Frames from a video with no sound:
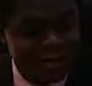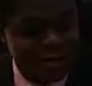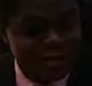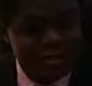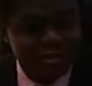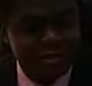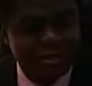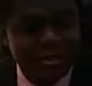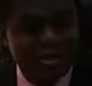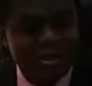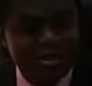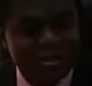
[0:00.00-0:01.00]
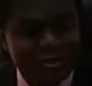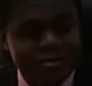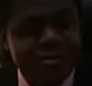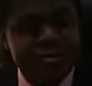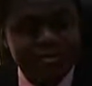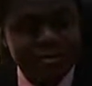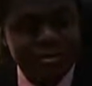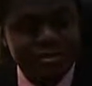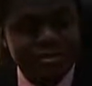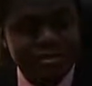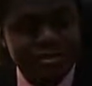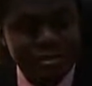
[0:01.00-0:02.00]
the Committee on Mines and Mineral
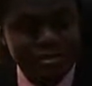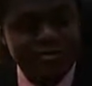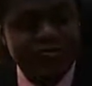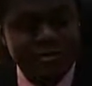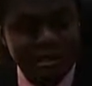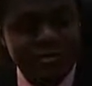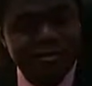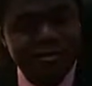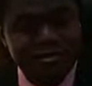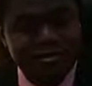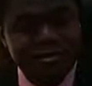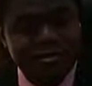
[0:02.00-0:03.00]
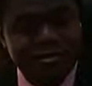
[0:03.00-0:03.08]
Resources in the House of Parliament.